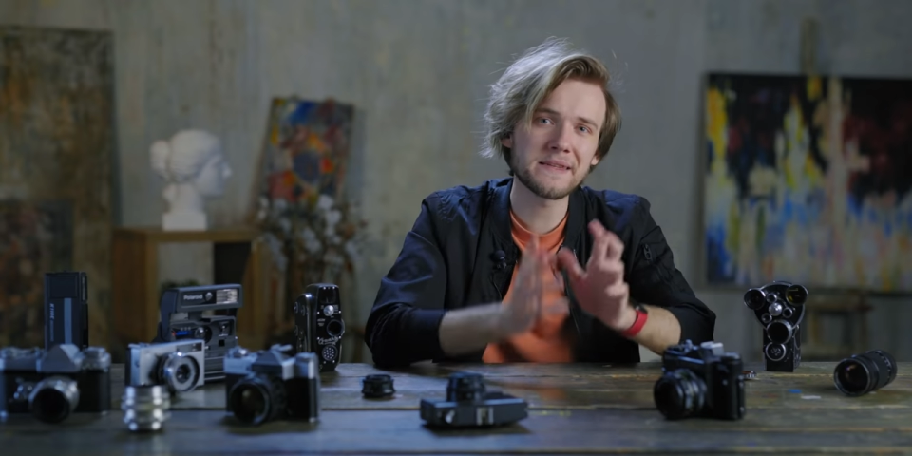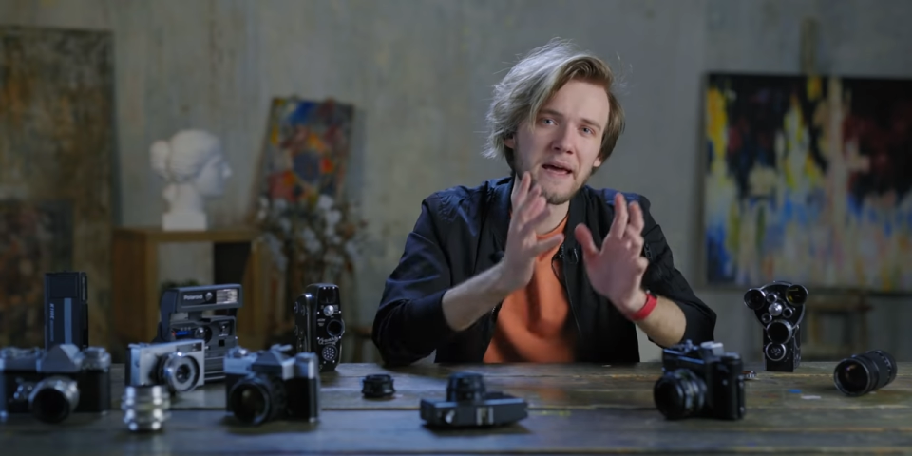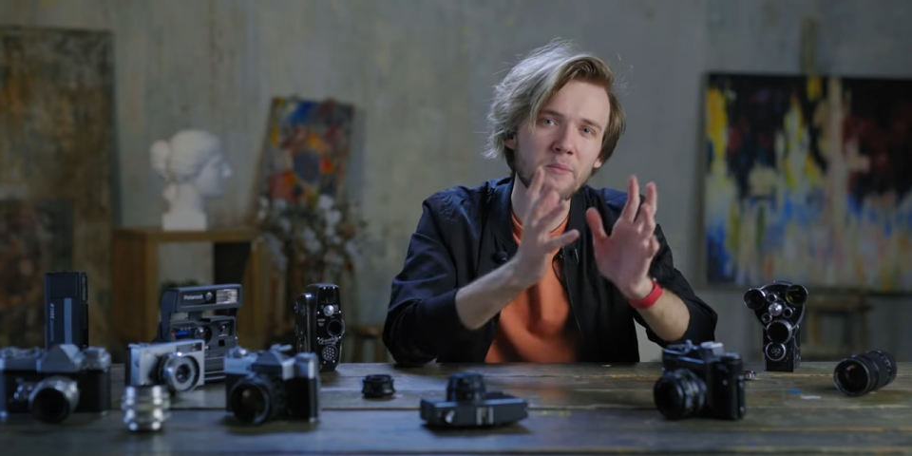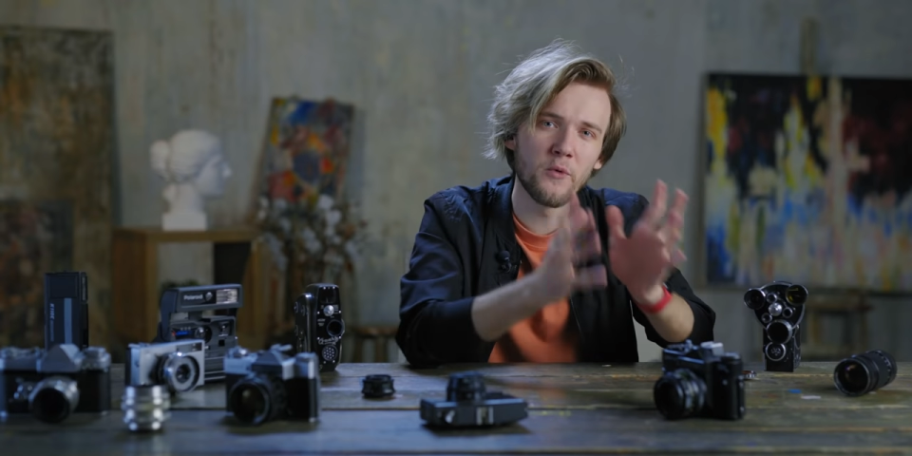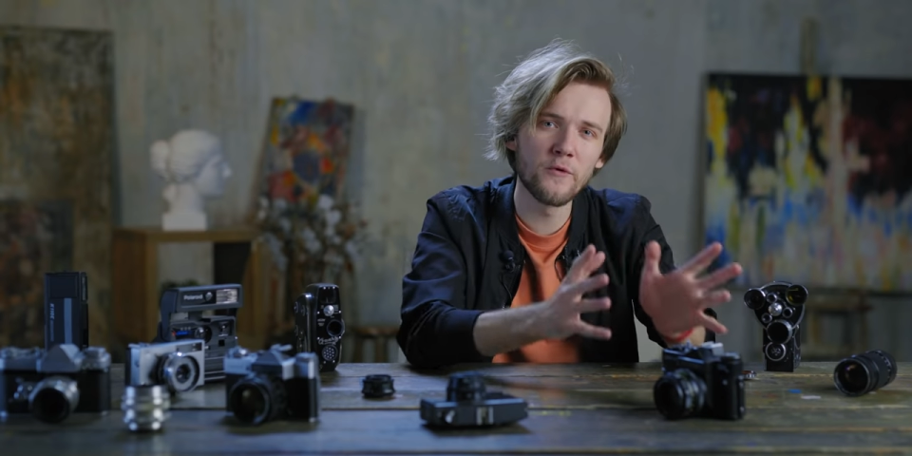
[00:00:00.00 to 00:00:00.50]

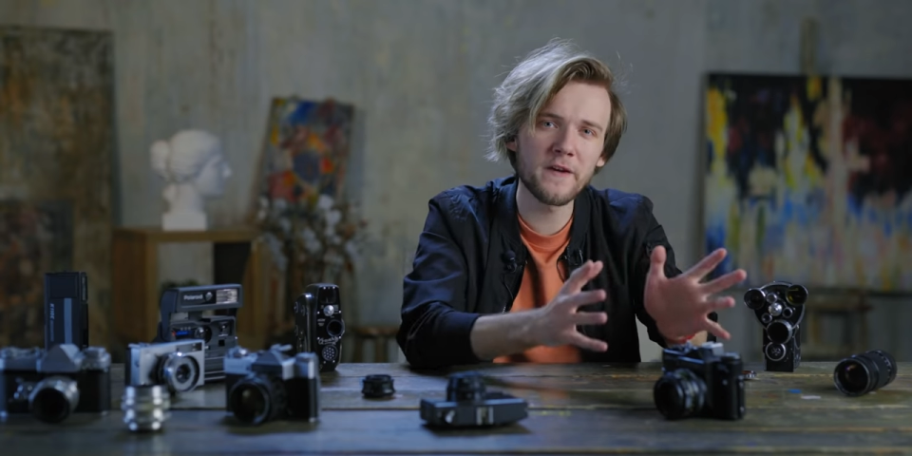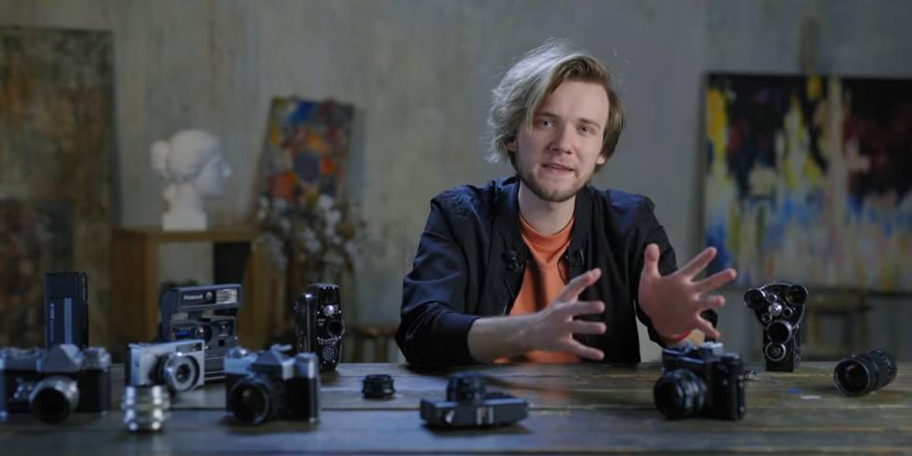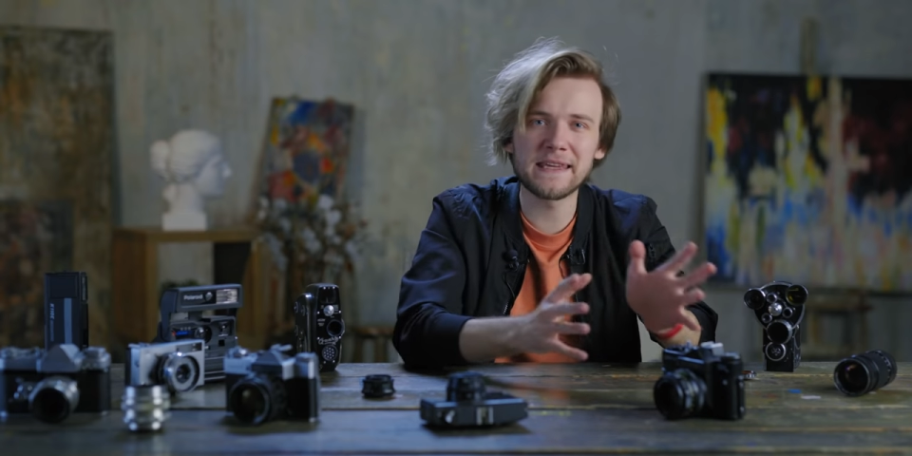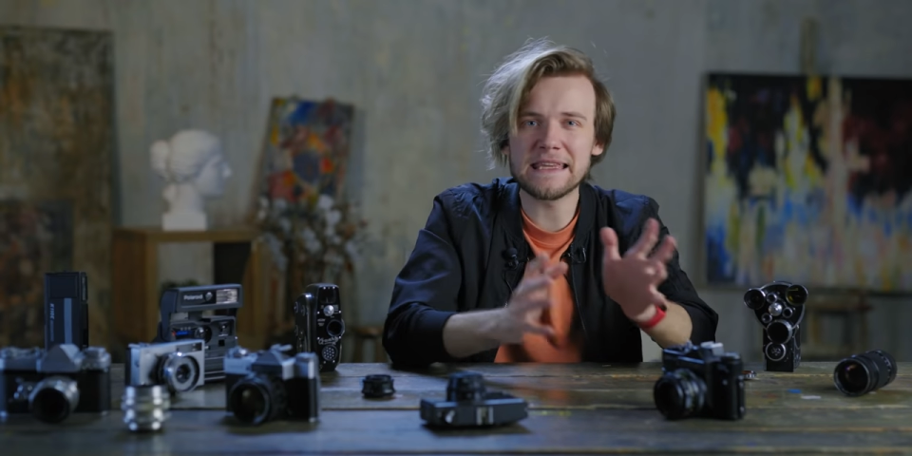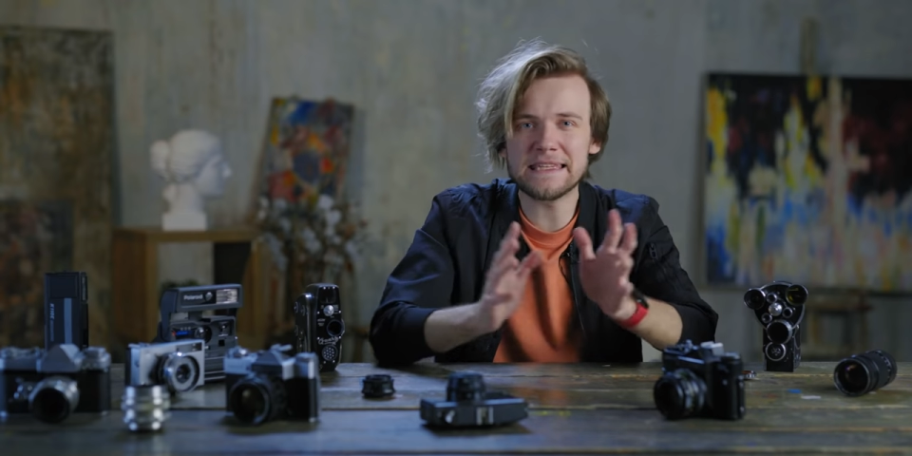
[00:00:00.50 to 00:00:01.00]
Some
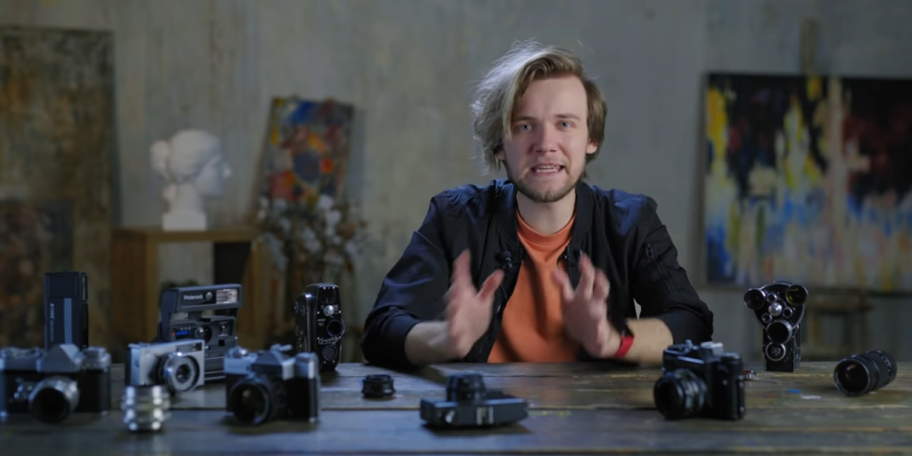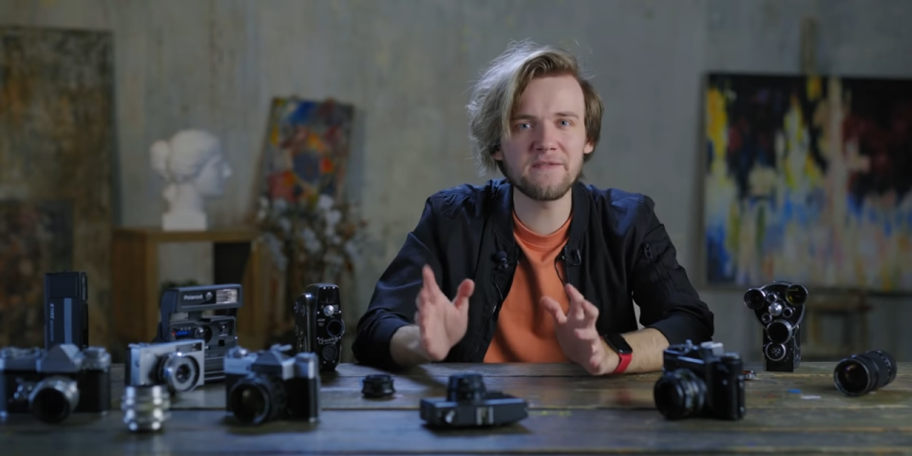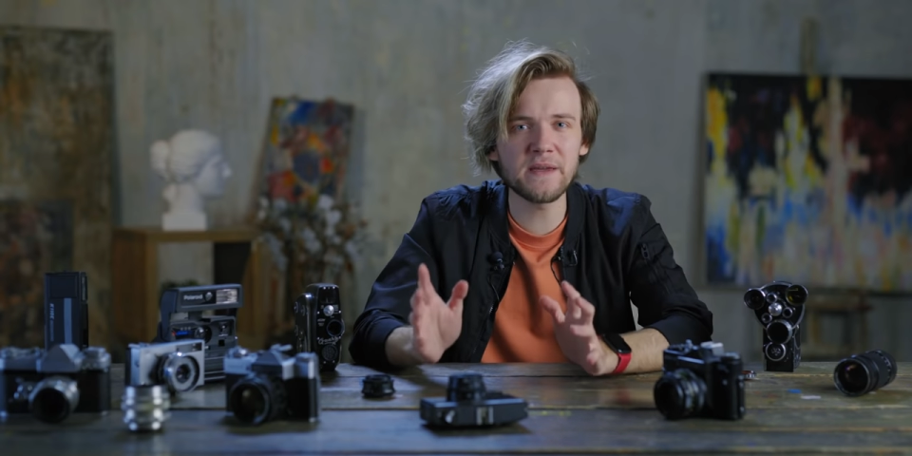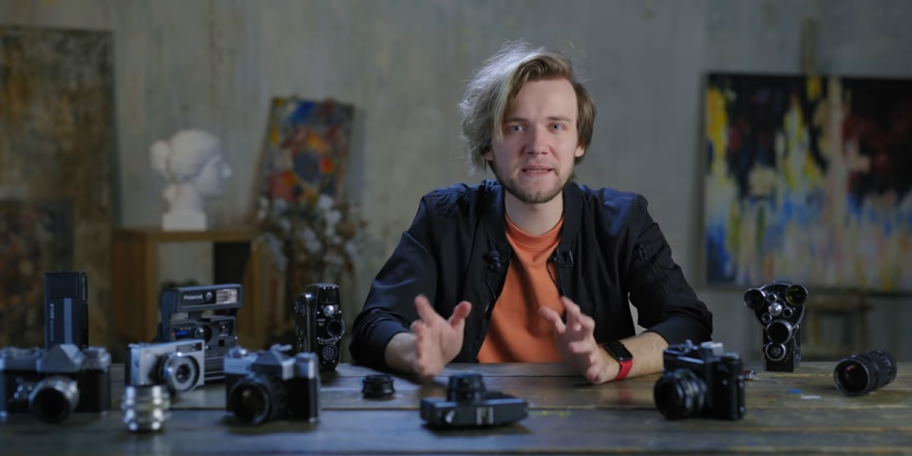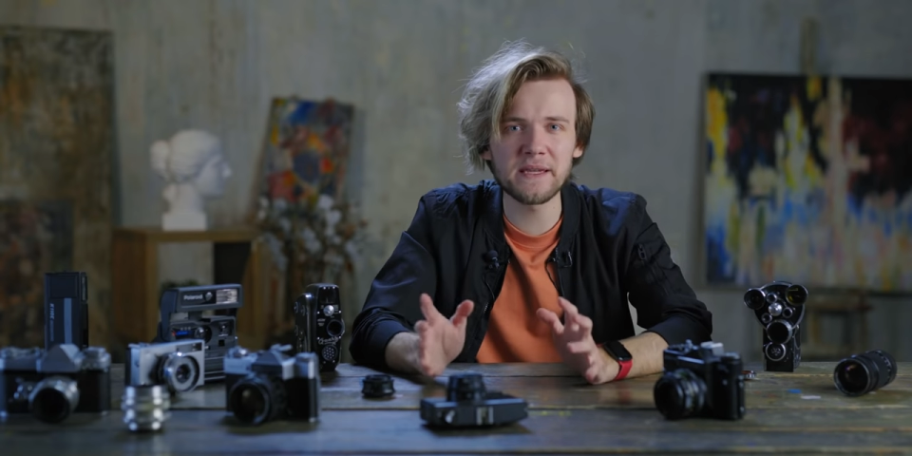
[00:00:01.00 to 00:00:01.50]
movies and
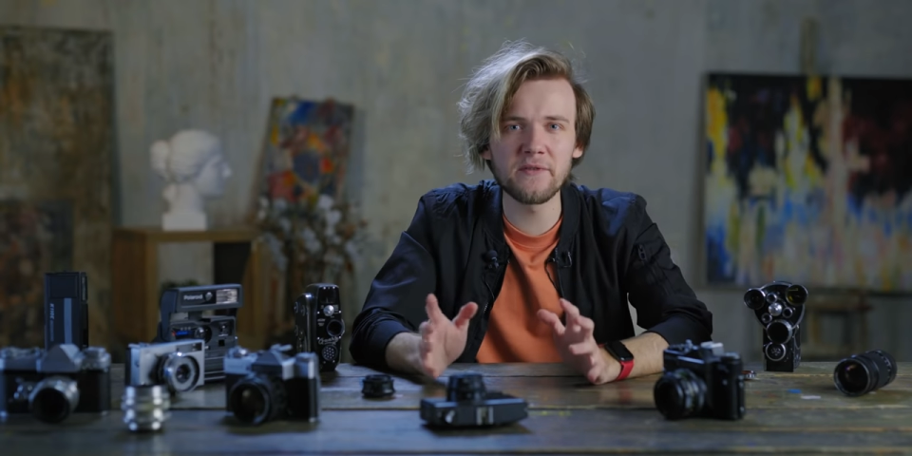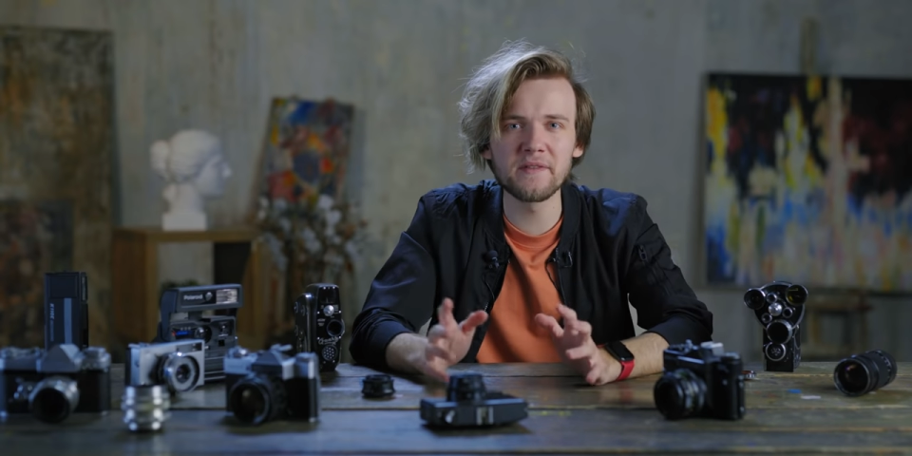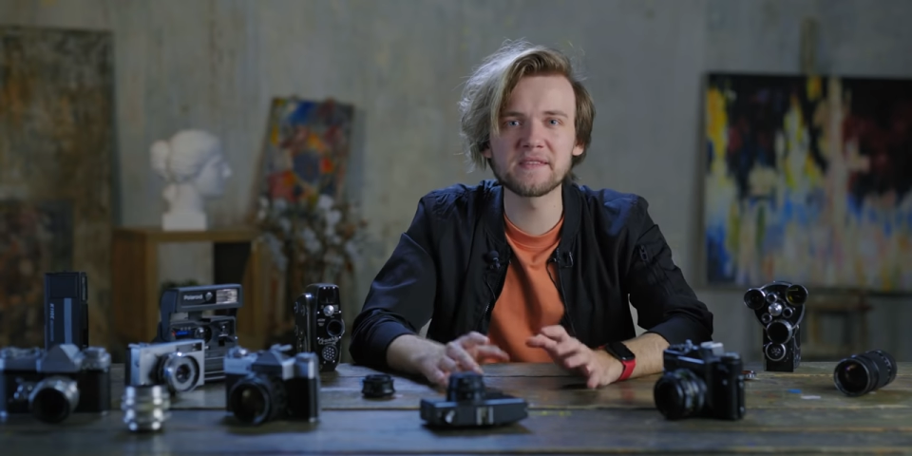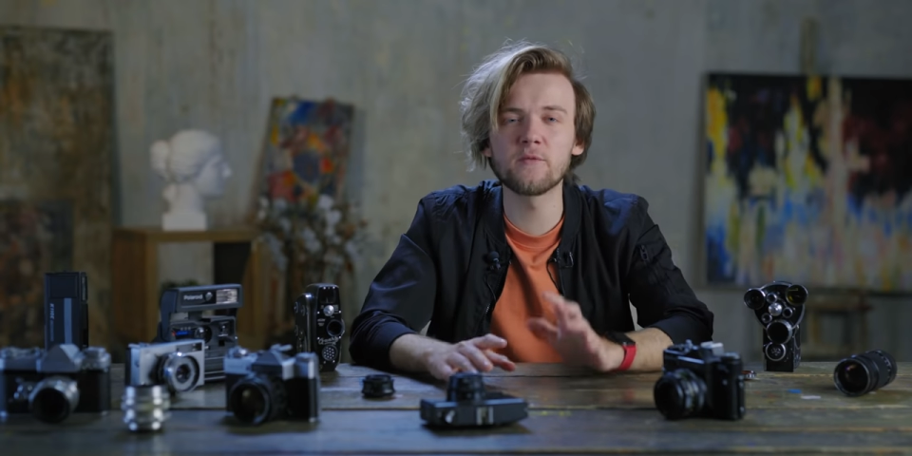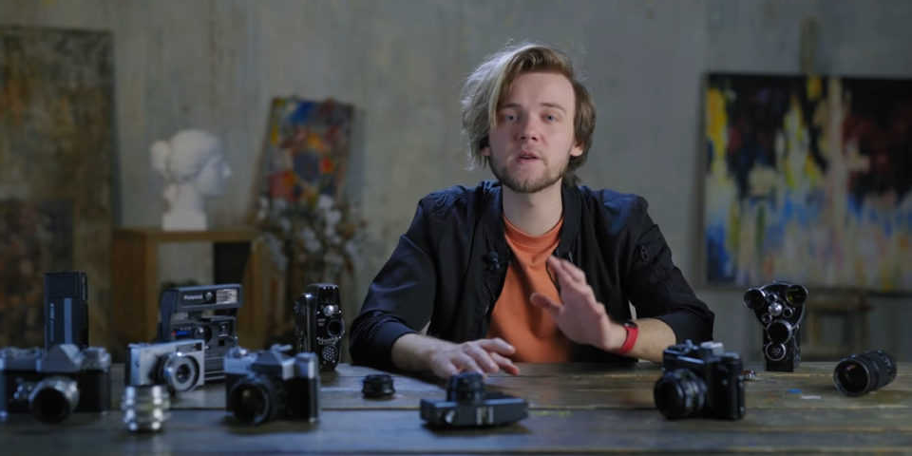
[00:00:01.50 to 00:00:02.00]
TV series